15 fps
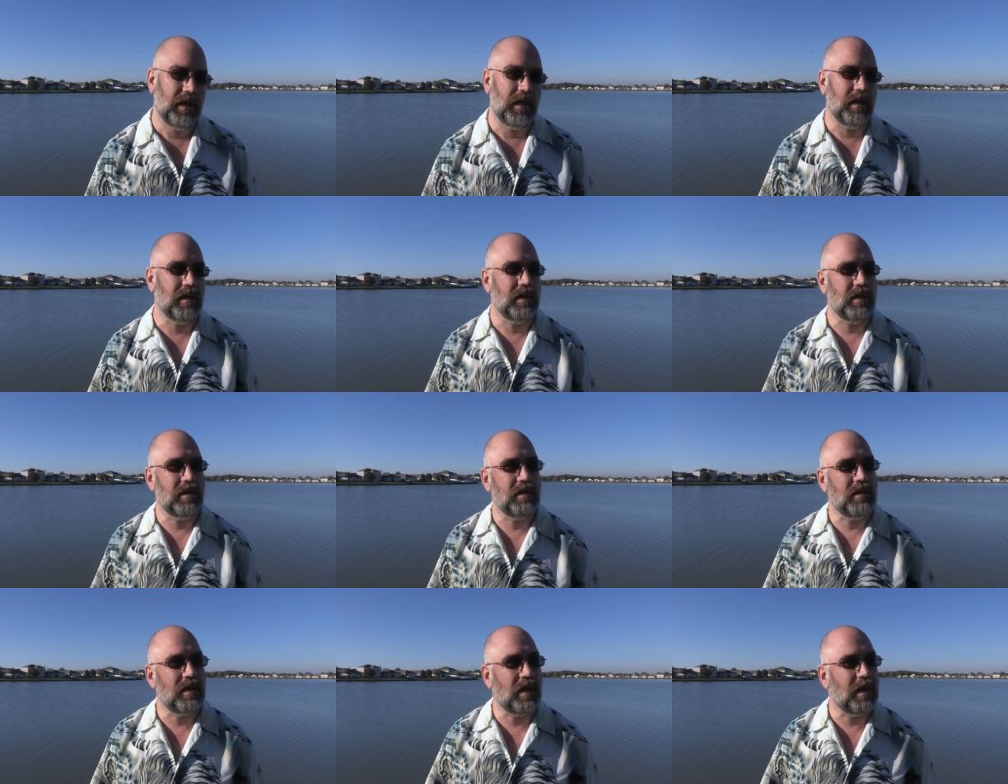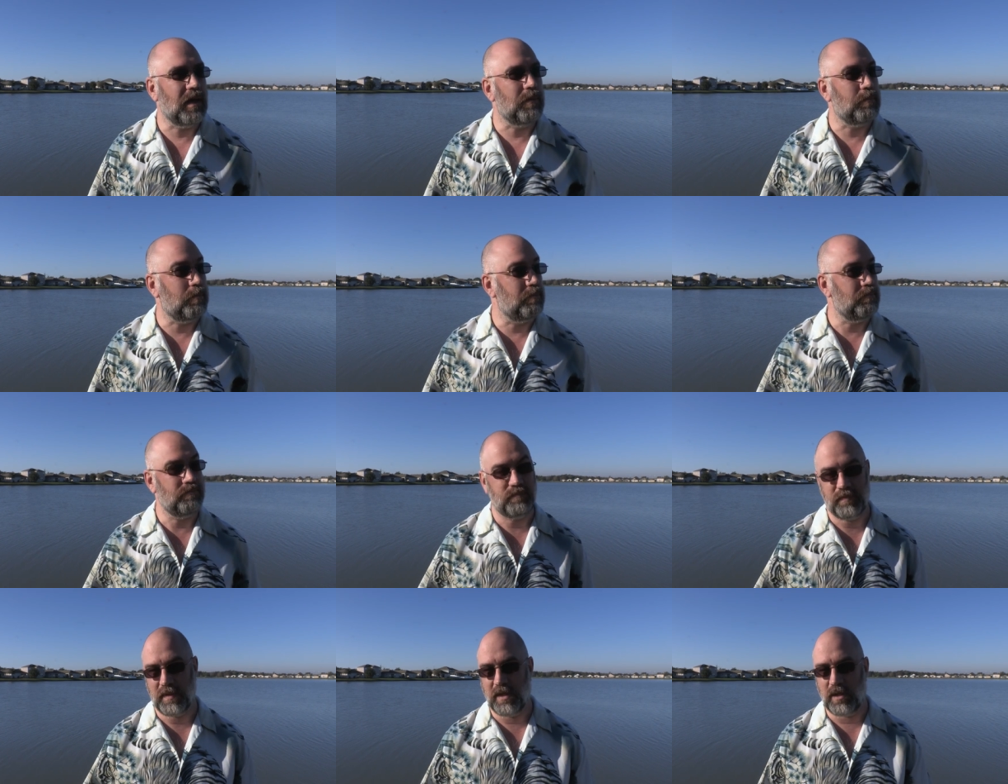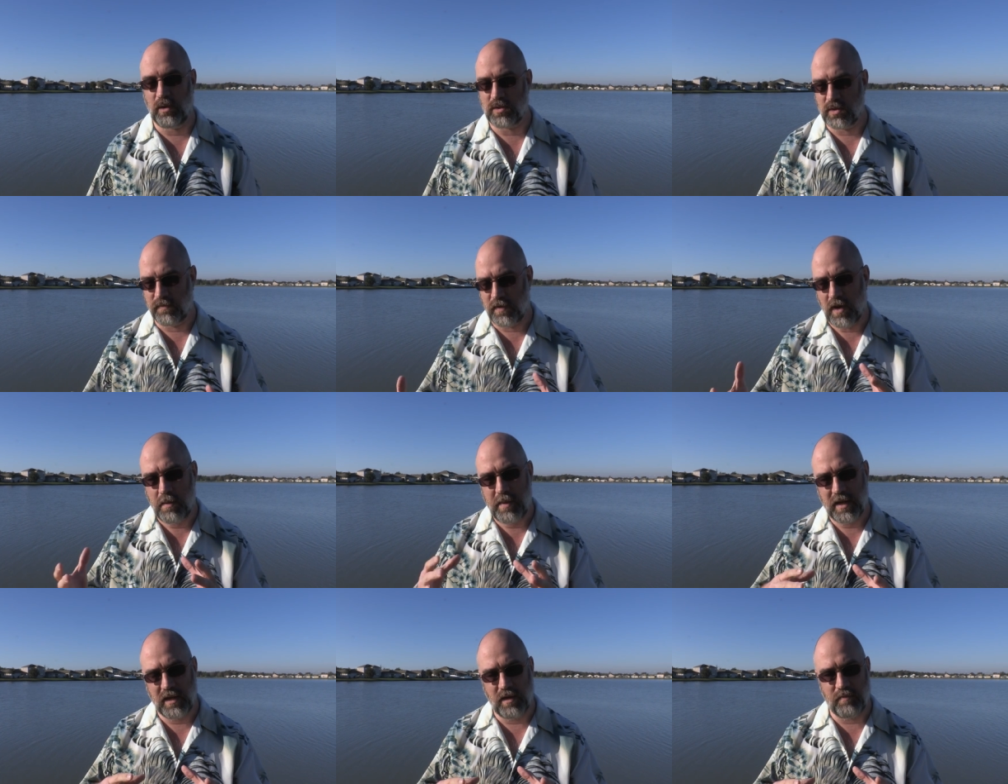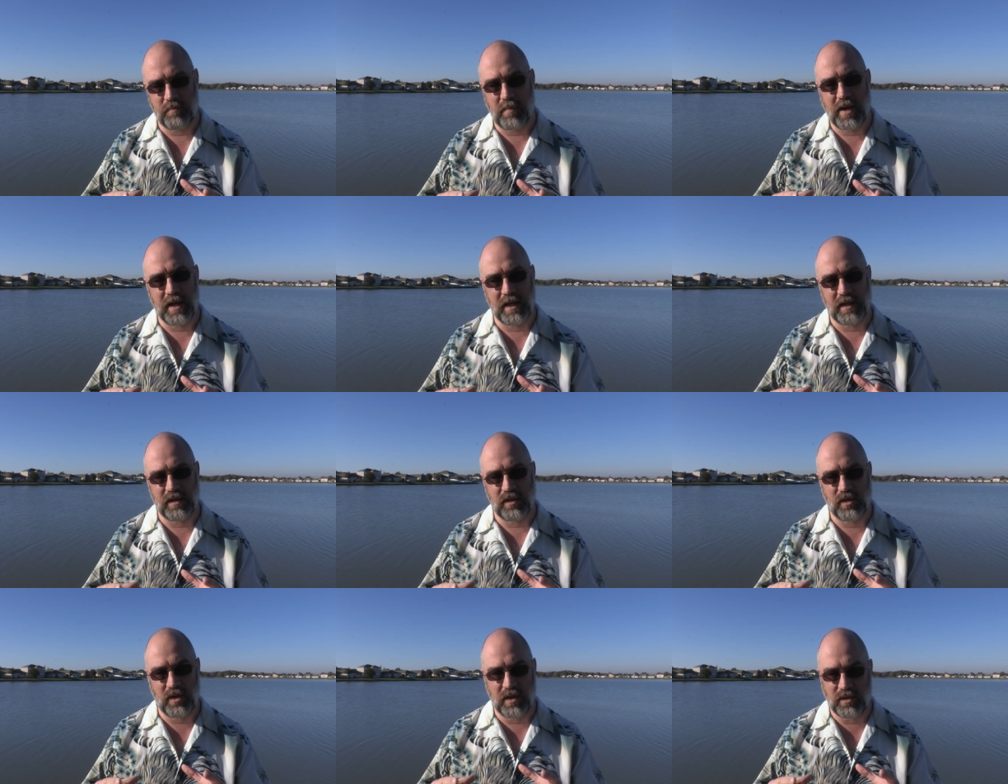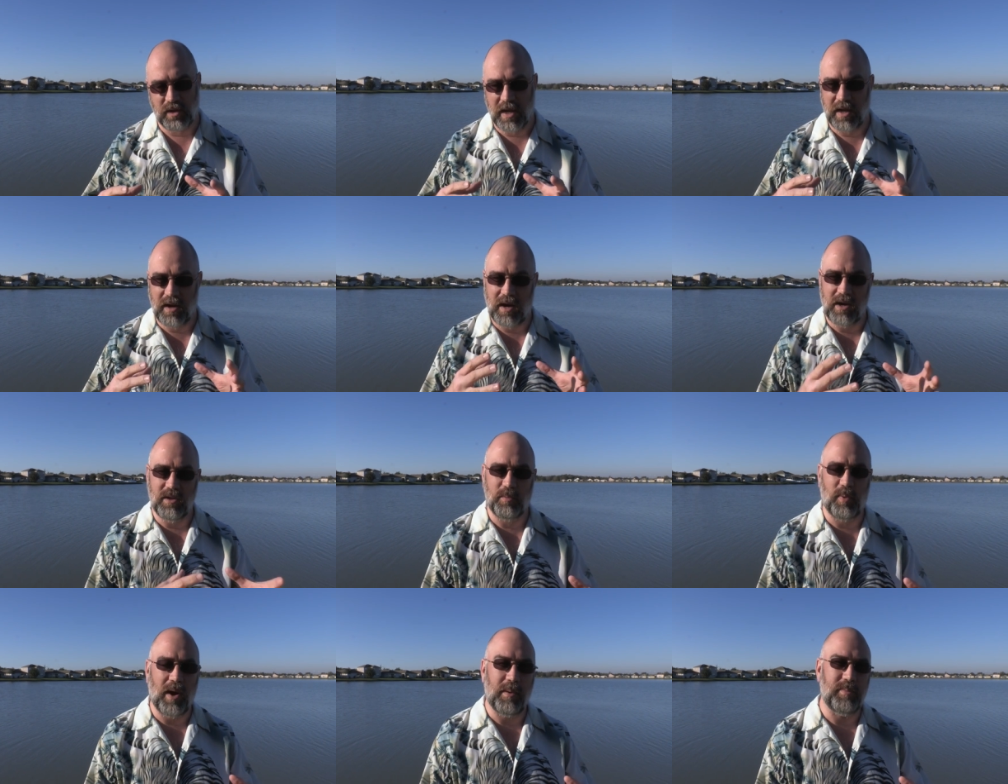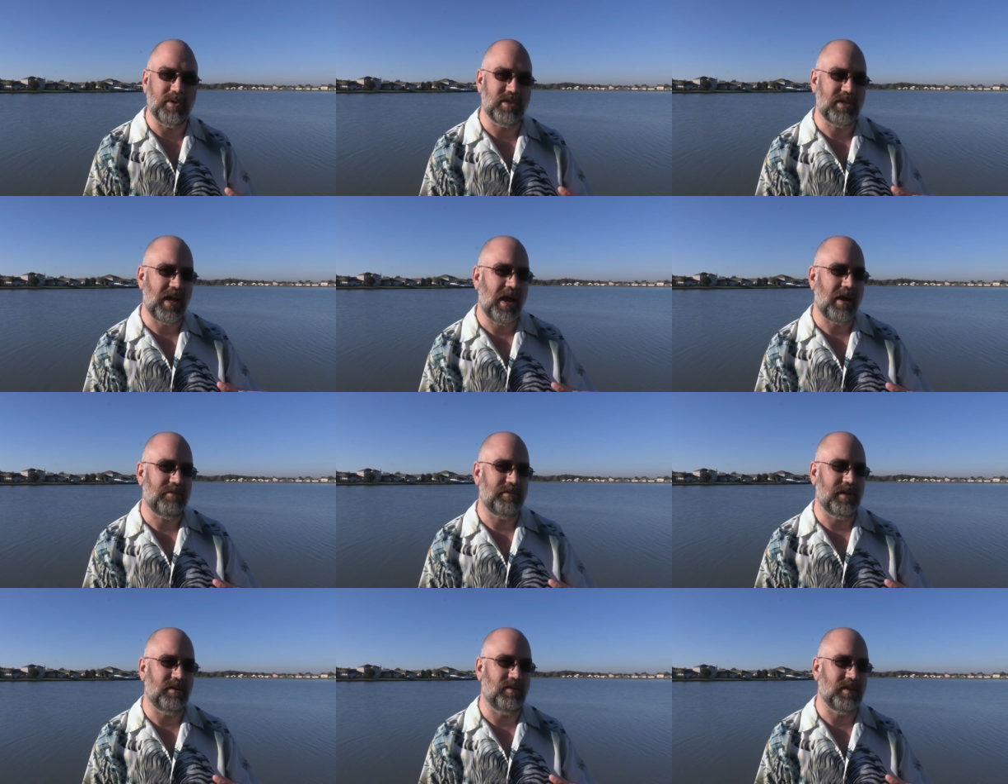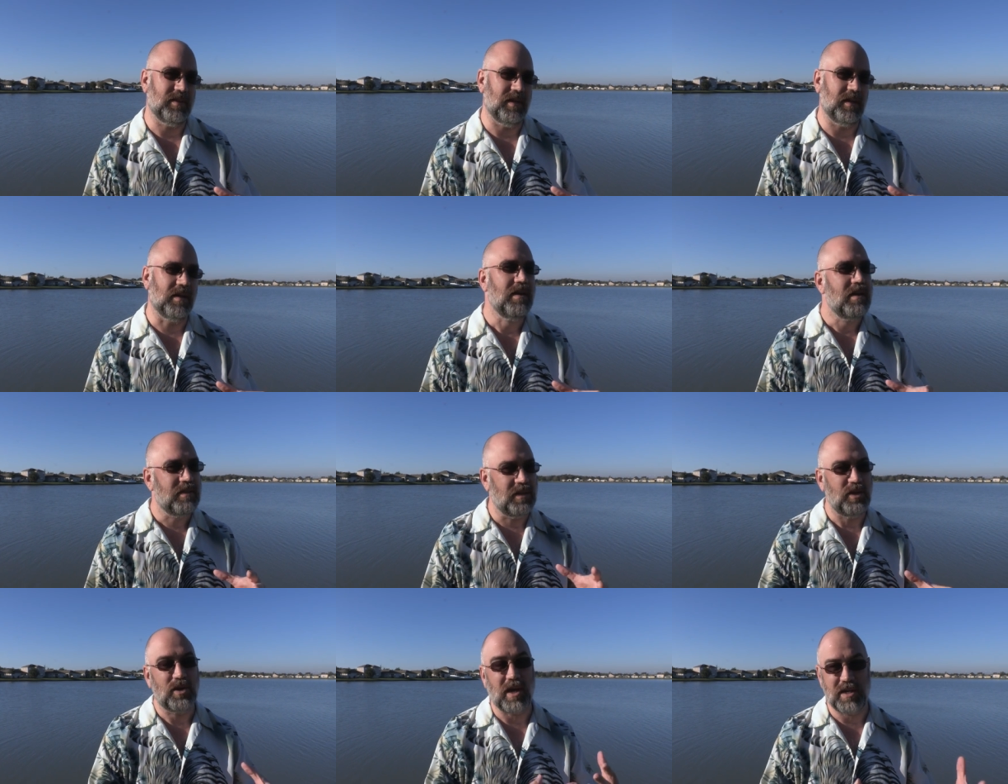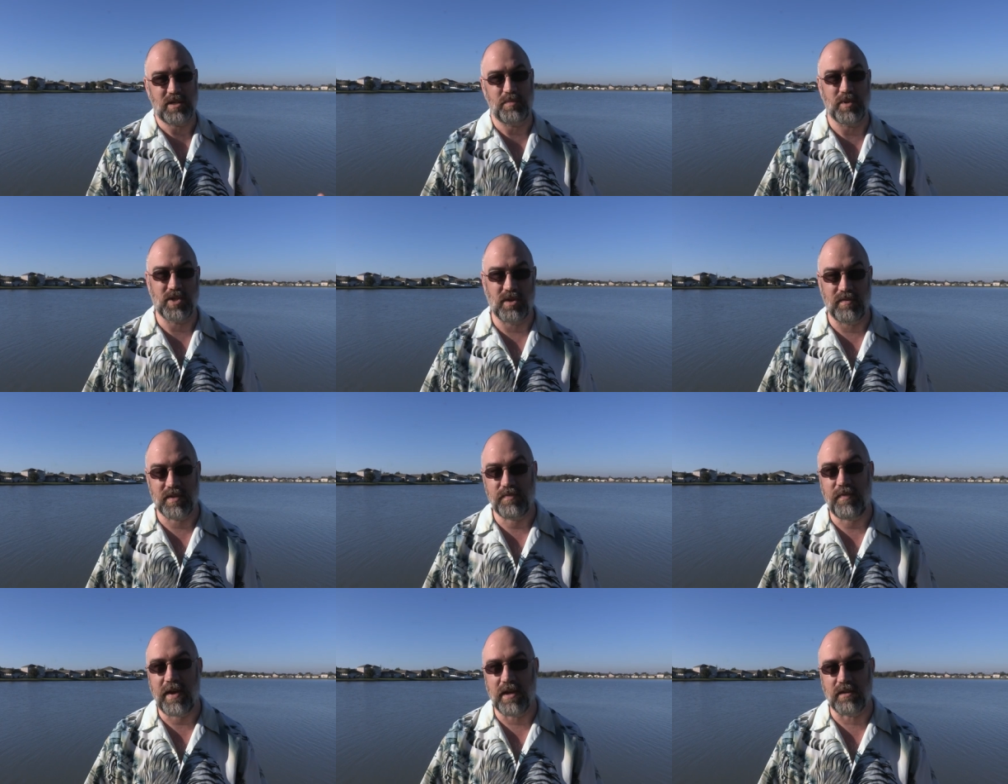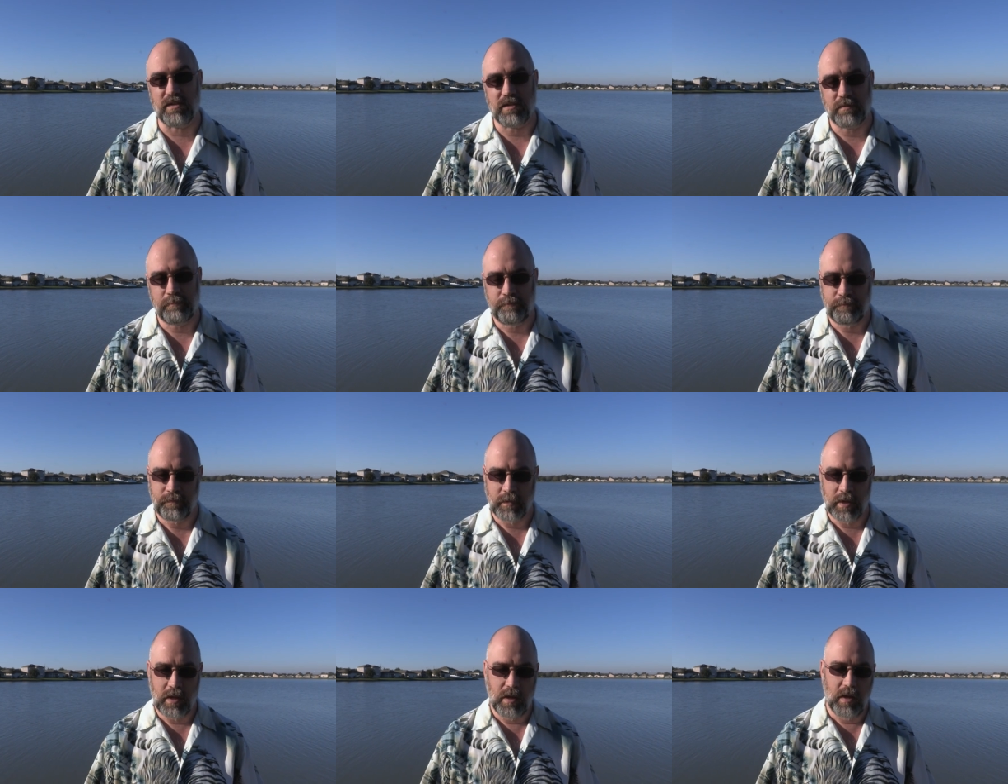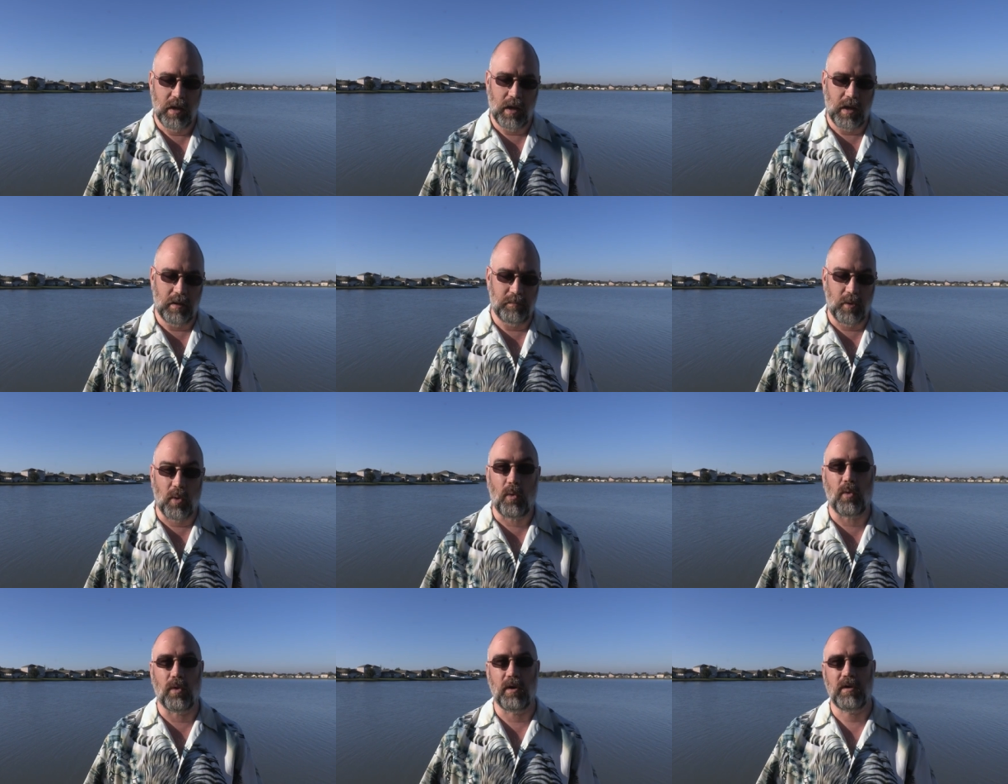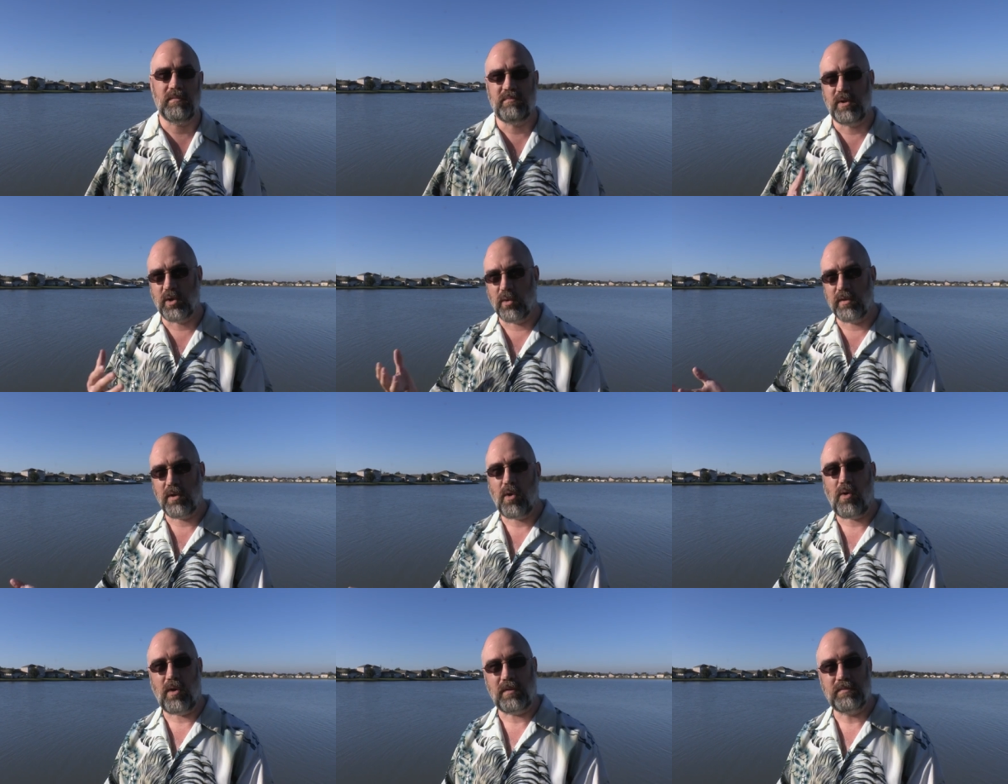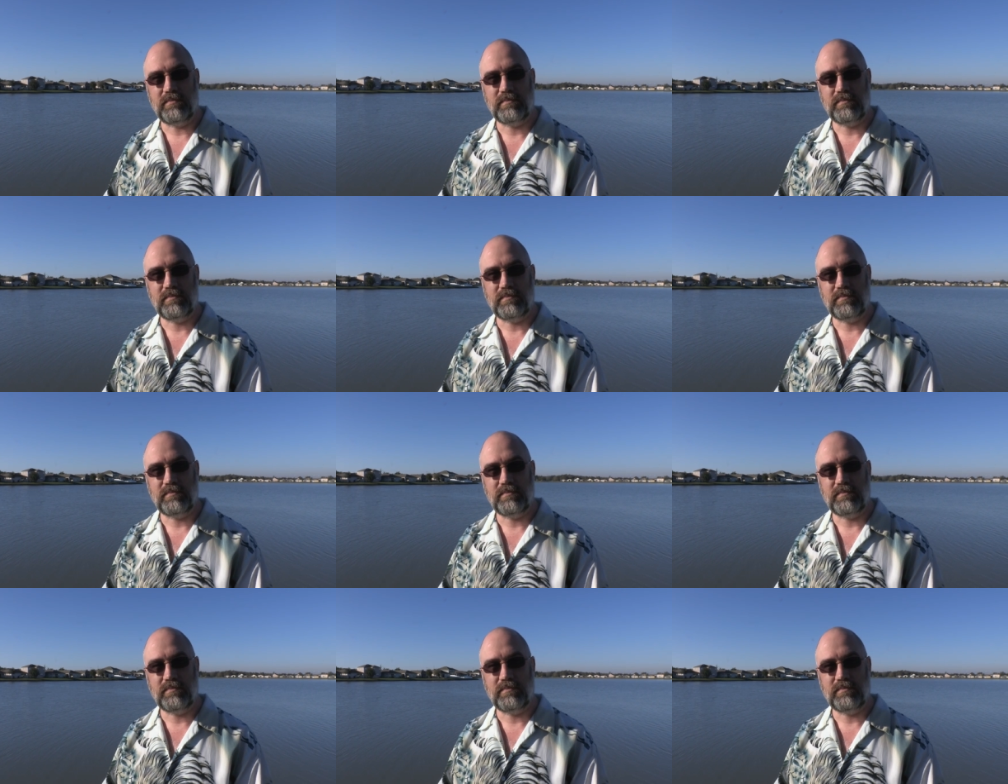And, uh, you know, so if you're not making enough money and you, and you, can't hire the proper staff and everything, then your customer service fails. Um, or you go in the hole.